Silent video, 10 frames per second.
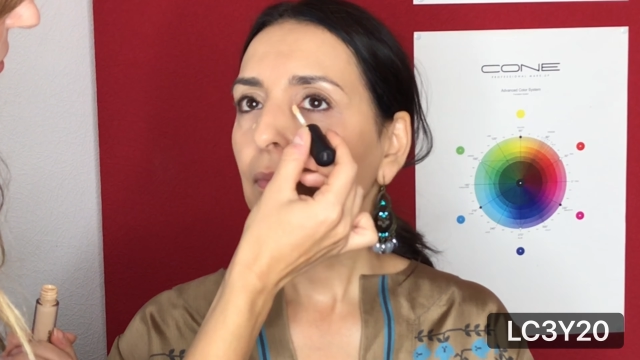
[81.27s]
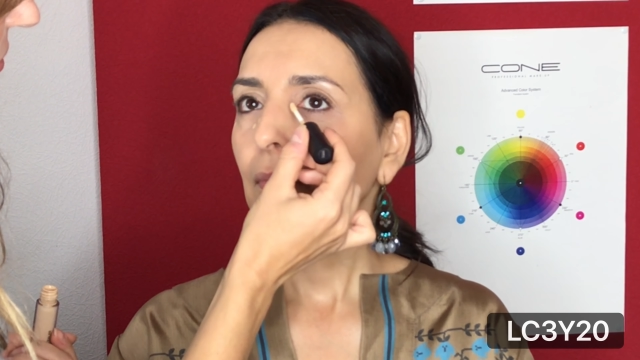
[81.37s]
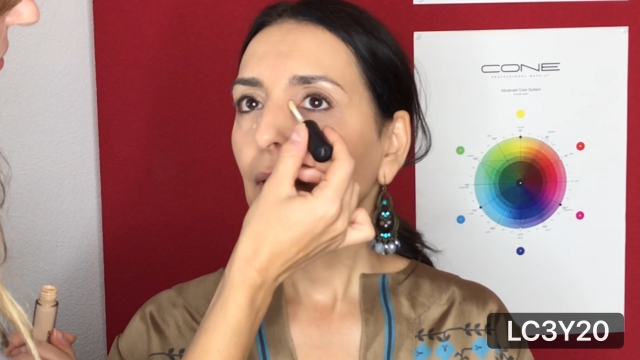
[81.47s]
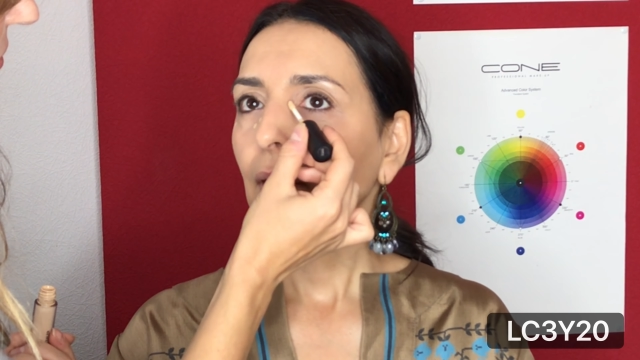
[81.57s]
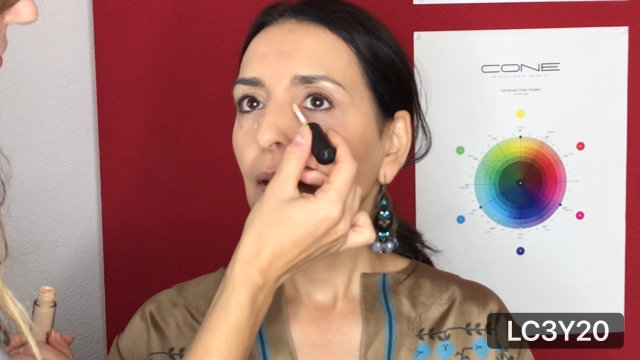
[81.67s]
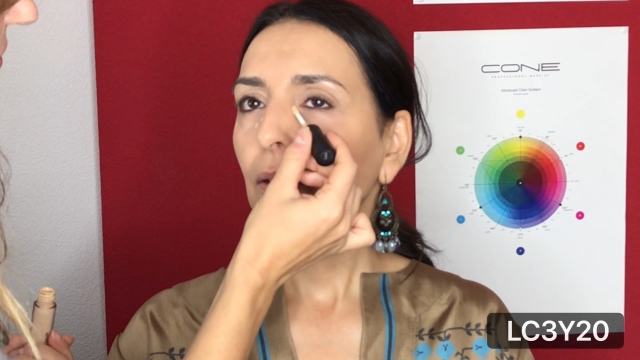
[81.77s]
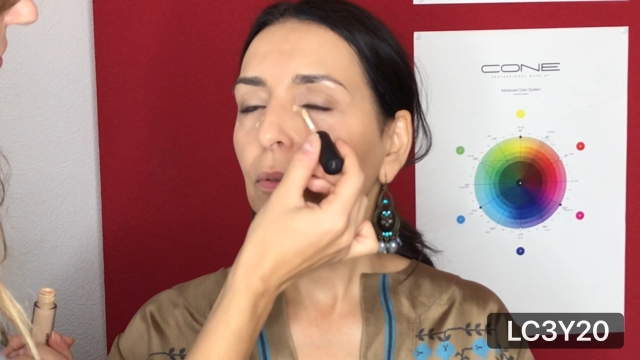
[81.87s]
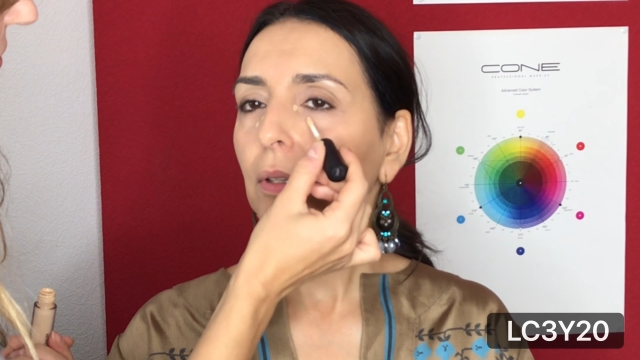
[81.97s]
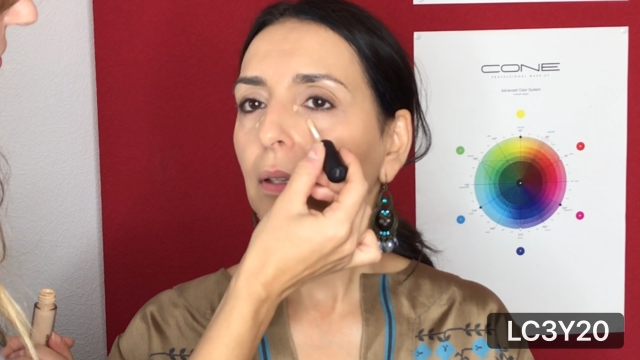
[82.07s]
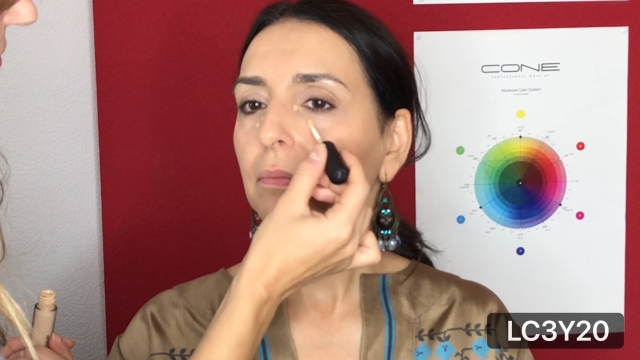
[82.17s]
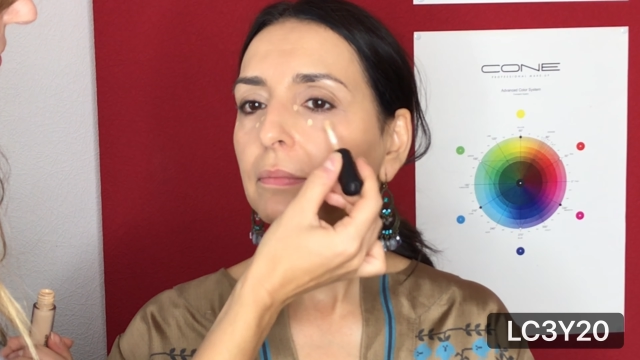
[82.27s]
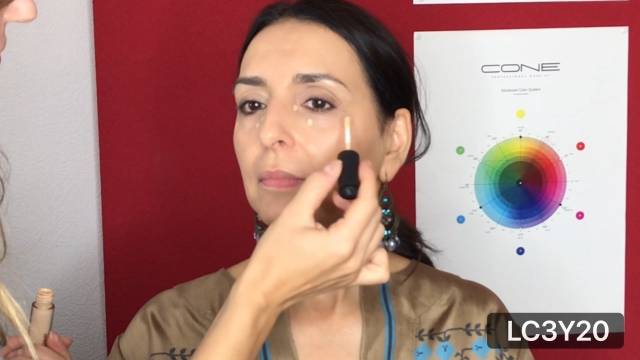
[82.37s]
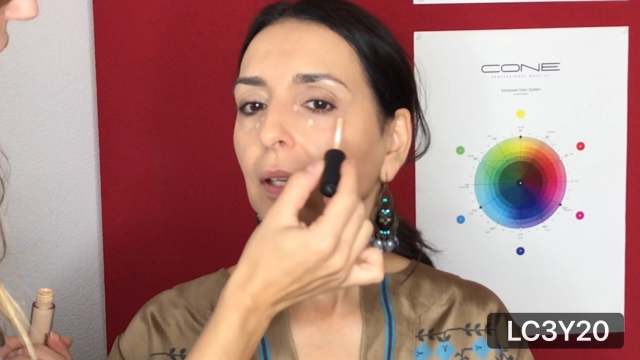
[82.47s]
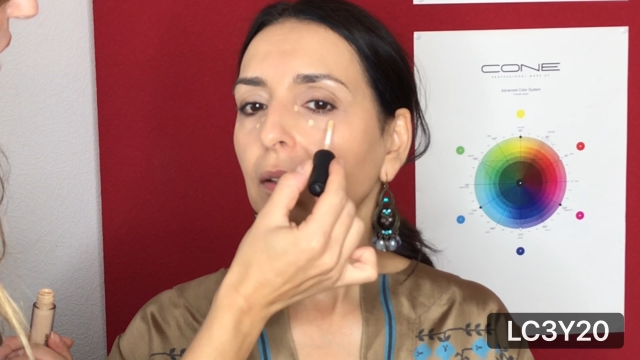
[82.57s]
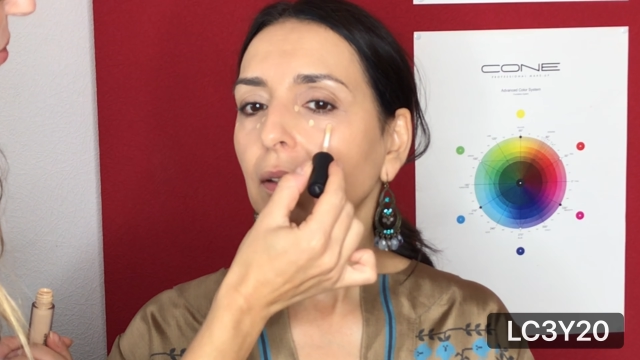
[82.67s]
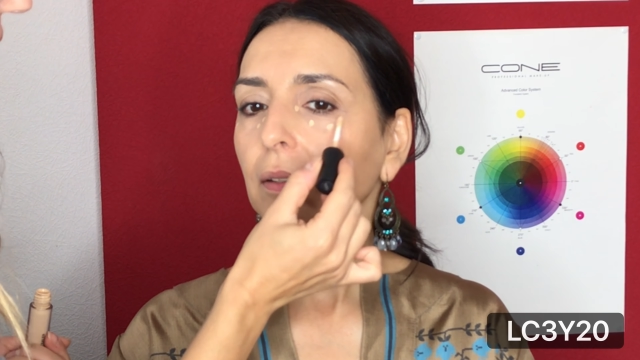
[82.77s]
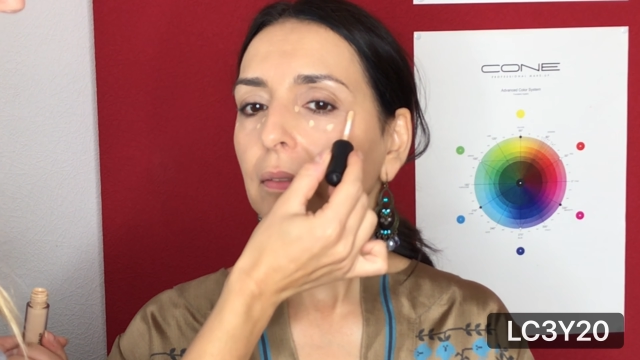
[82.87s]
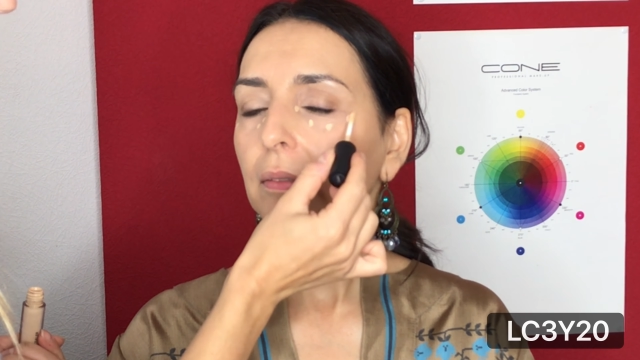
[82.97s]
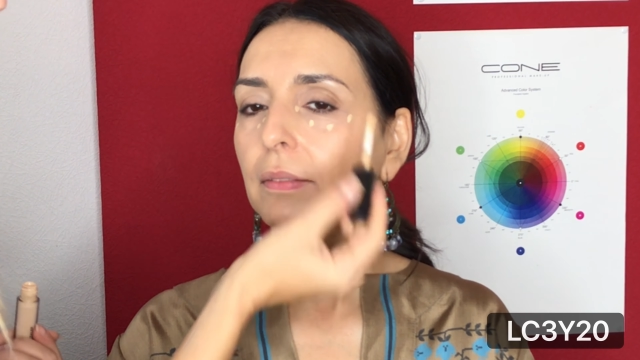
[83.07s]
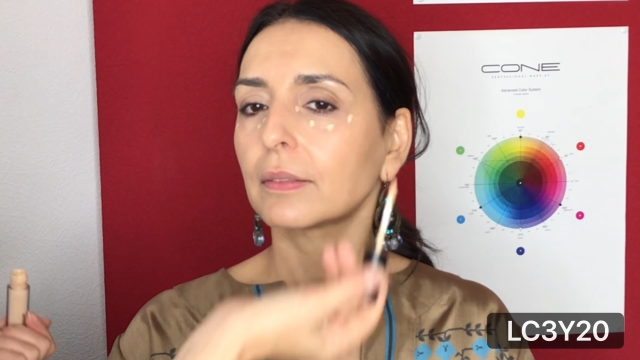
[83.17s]
This color is
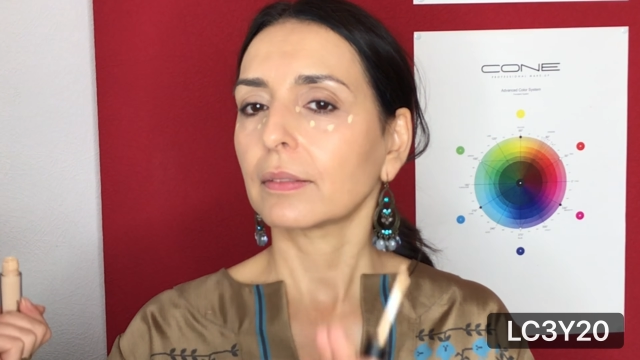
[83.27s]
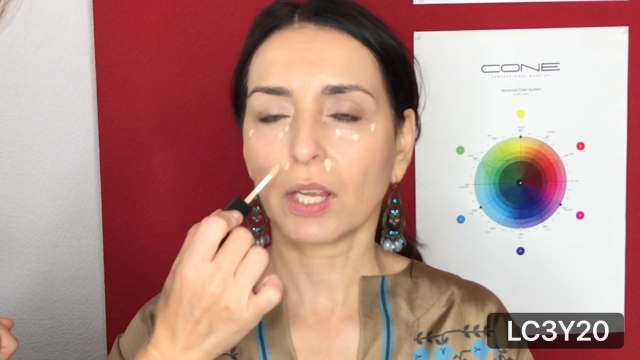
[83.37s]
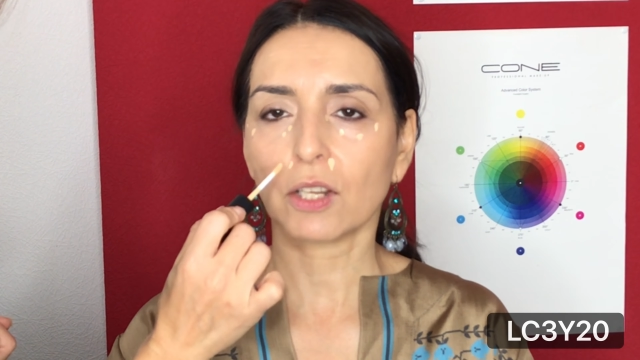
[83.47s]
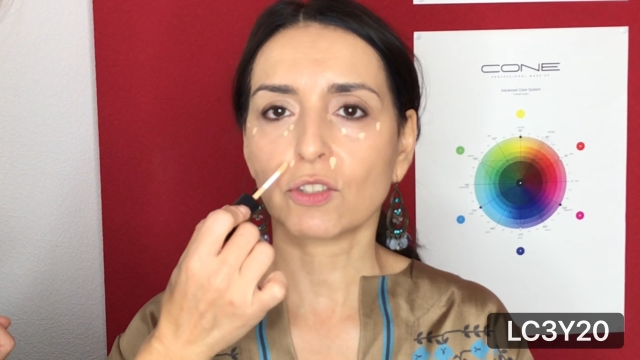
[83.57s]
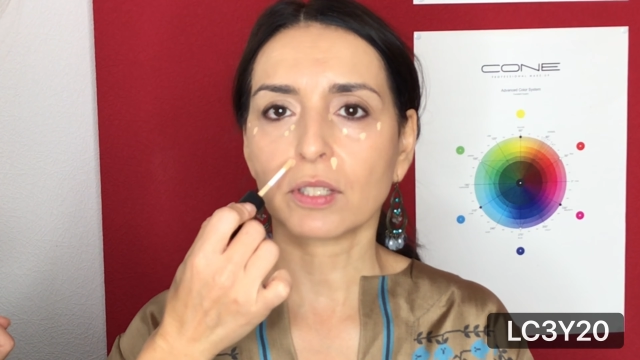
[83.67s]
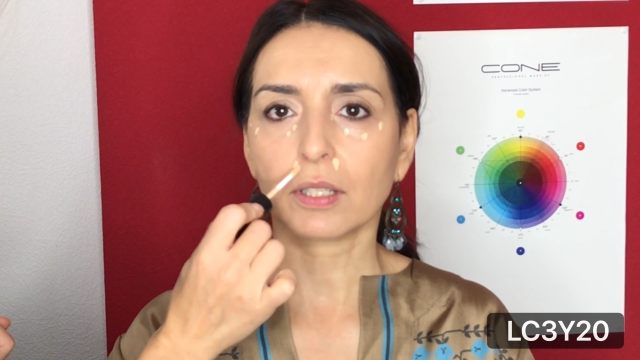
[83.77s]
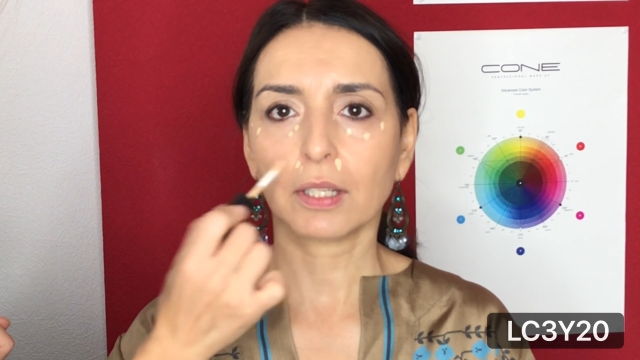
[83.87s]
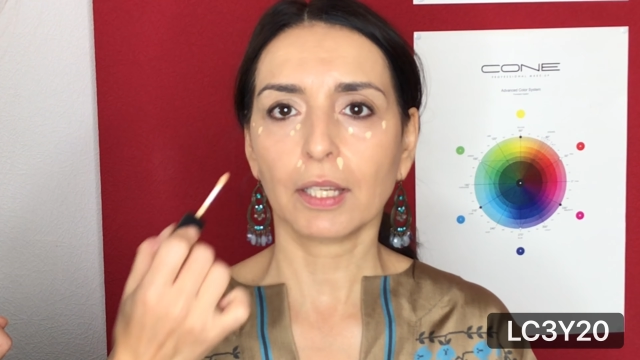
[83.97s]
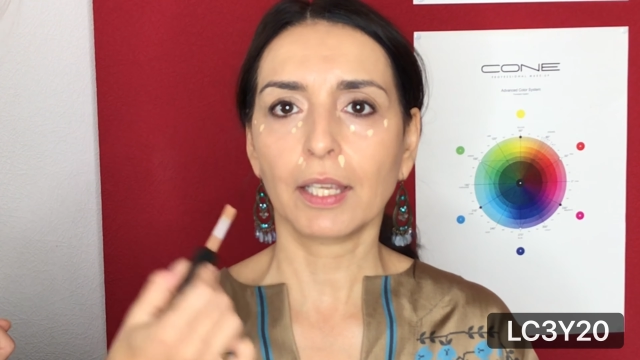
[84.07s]
a yellowish tone.